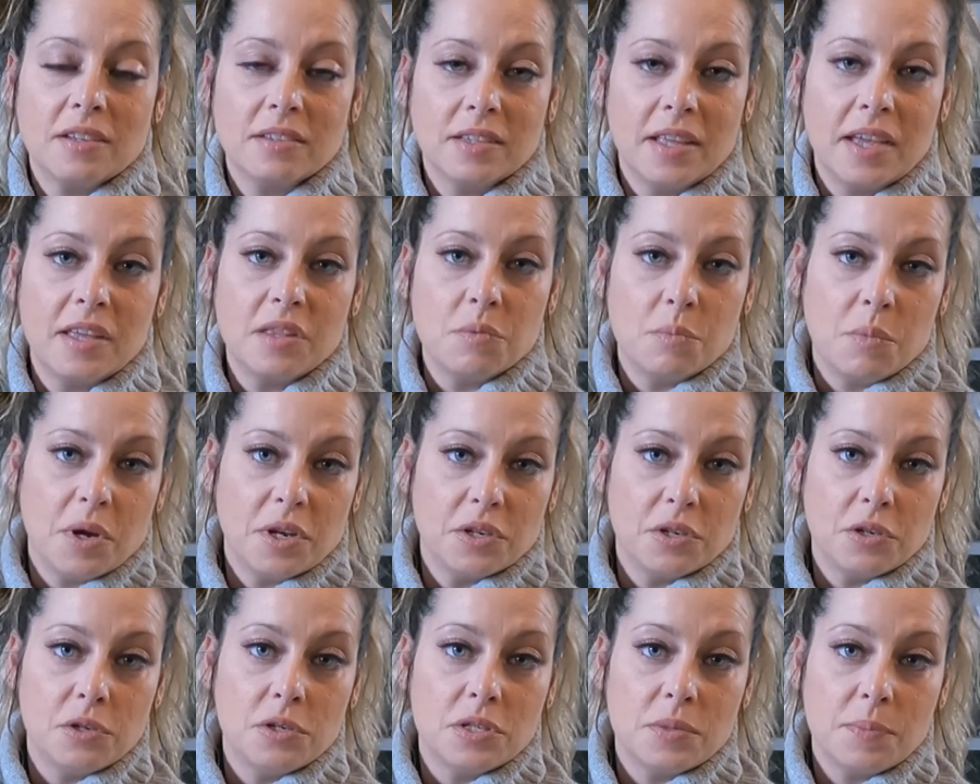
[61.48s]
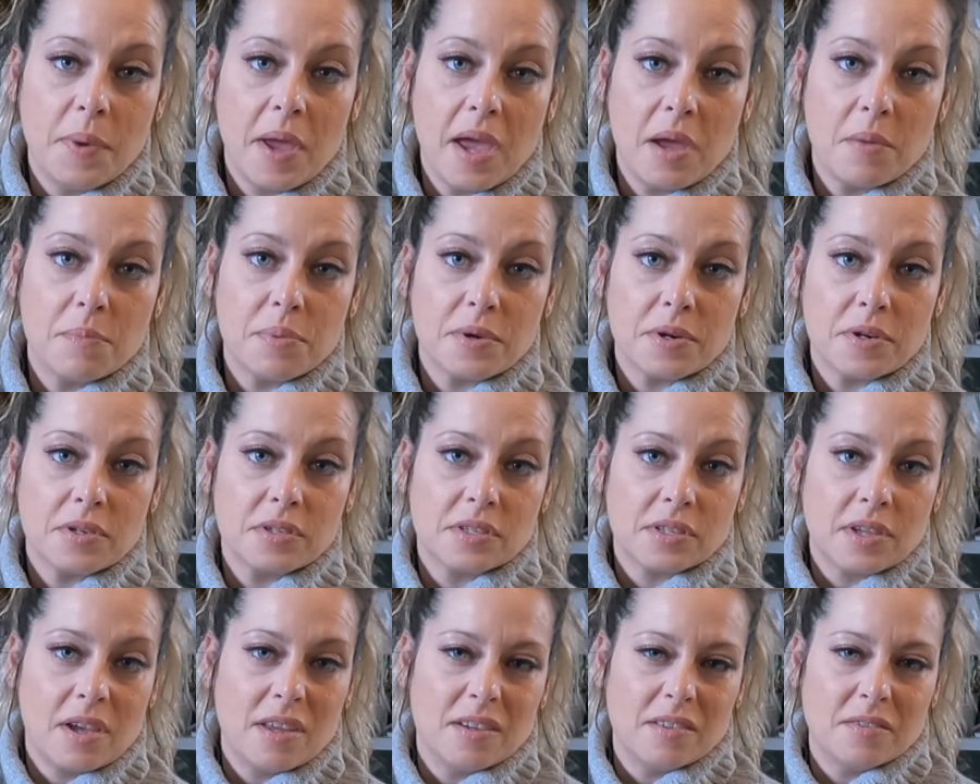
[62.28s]
and lay them on
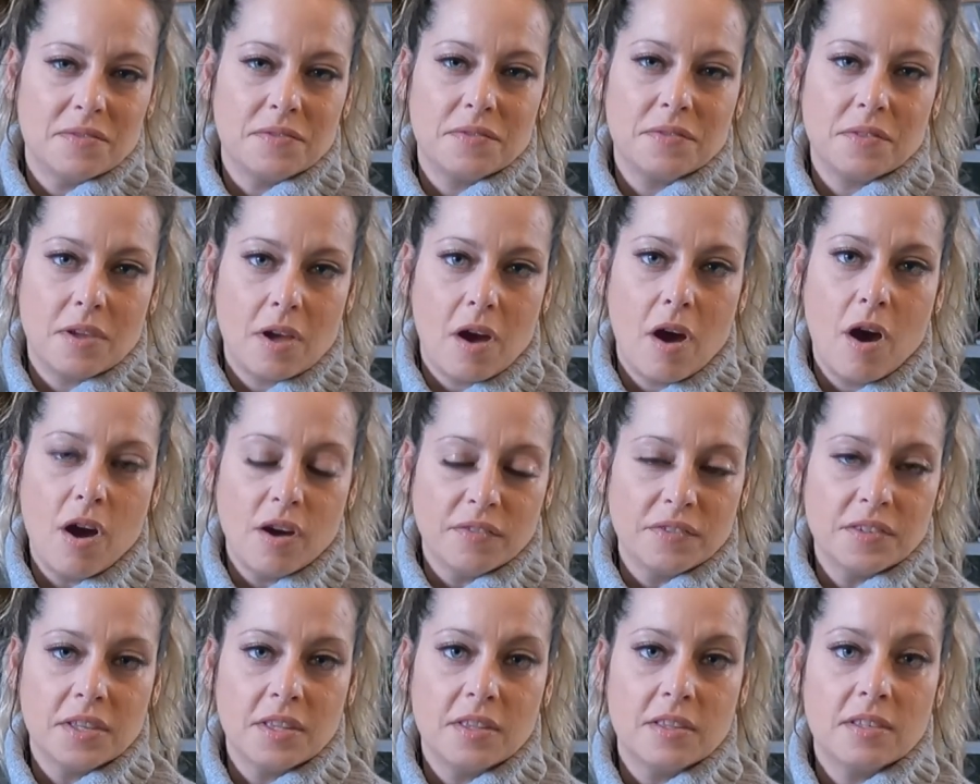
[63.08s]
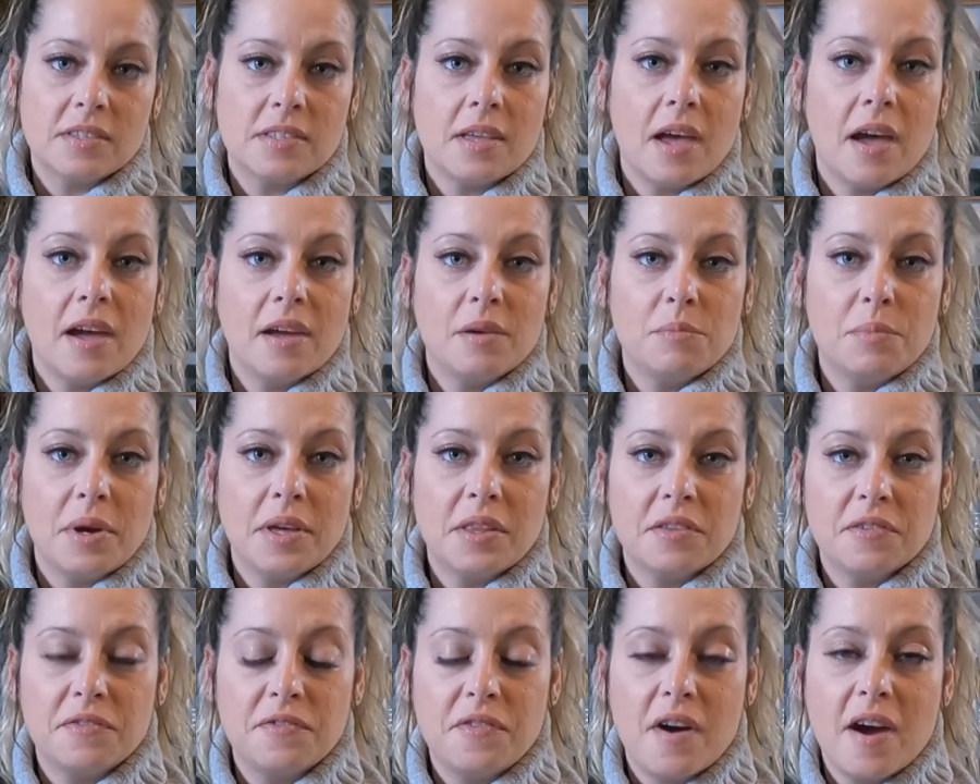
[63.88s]
newspapers kind of off to the side
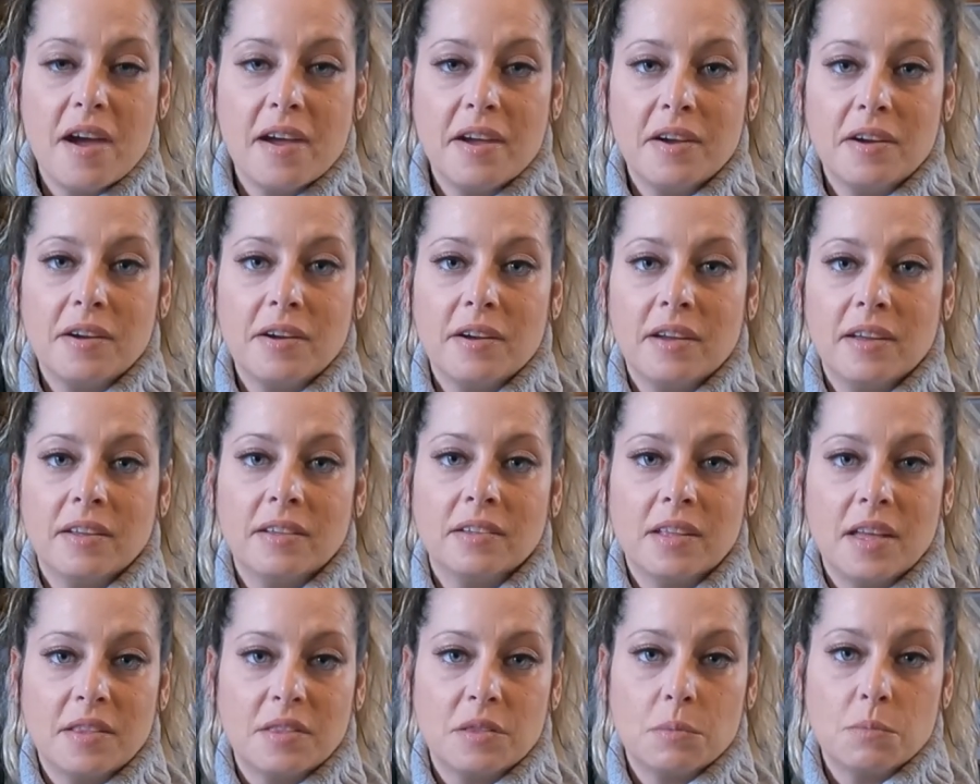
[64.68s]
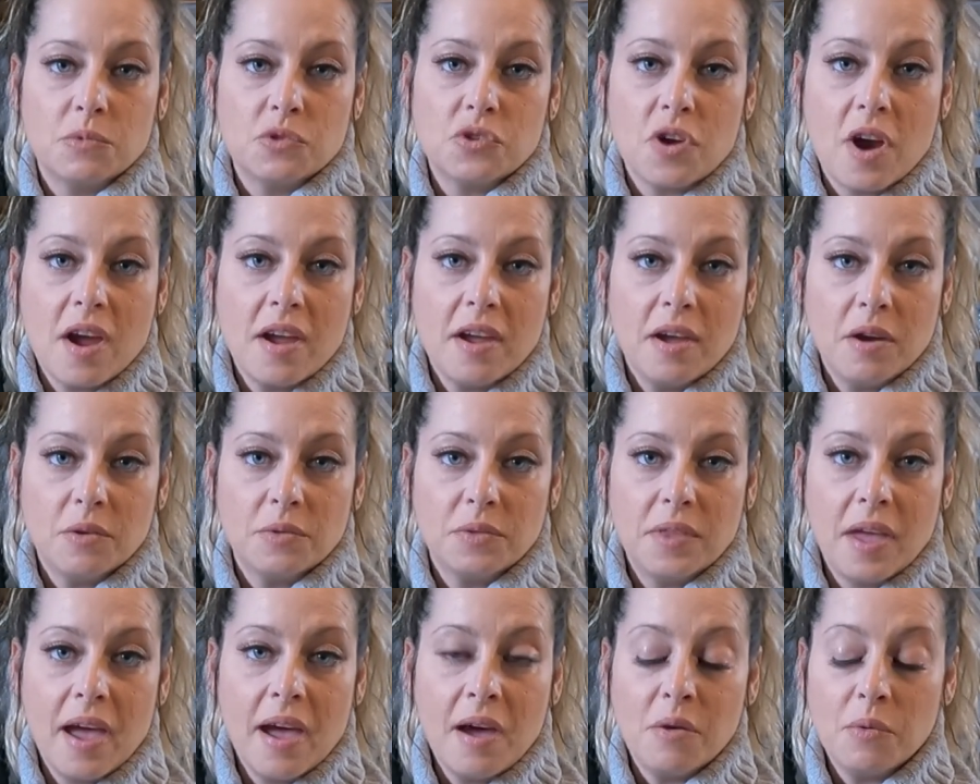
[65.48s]
by the fire and let them dry
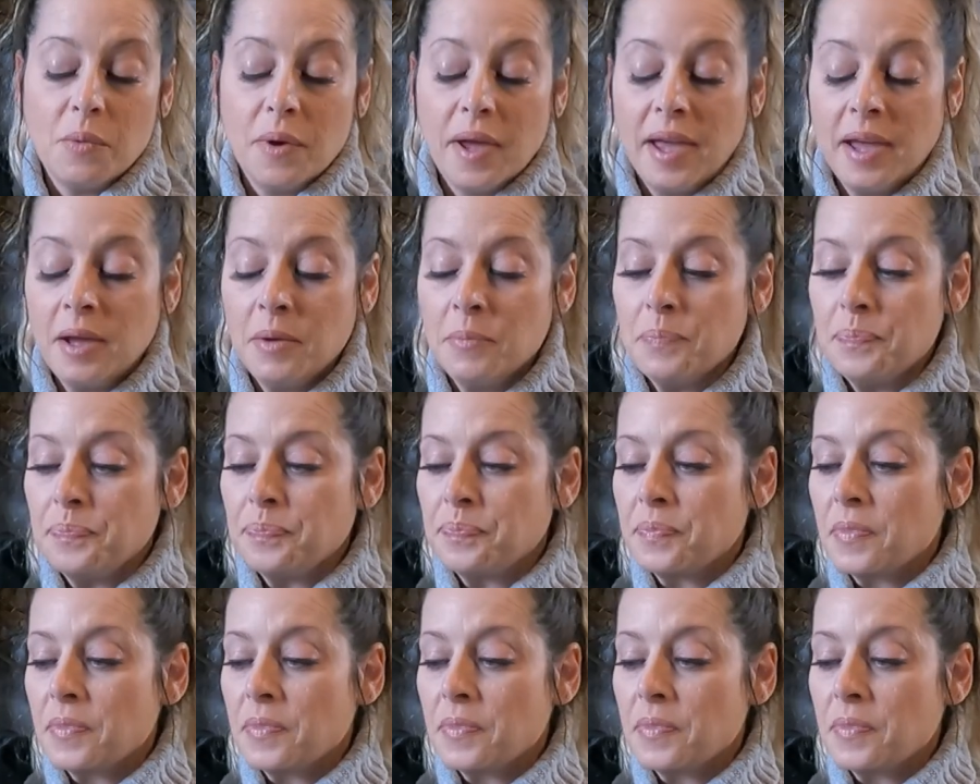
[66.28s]
out that way.